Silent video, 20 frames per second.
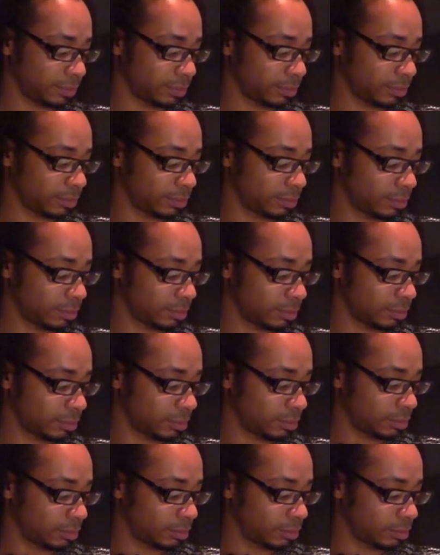
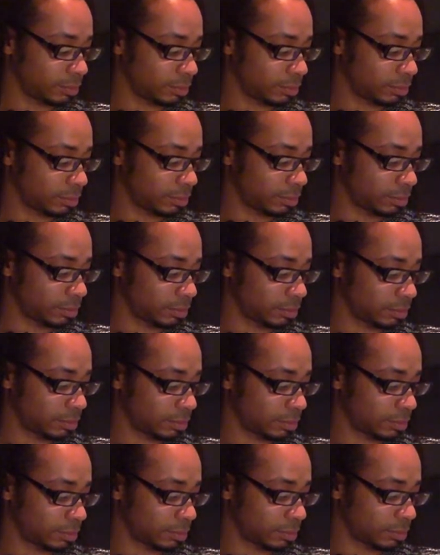
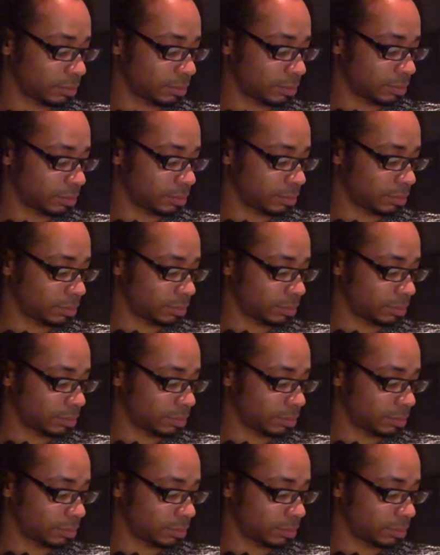No one is speaking in this clip.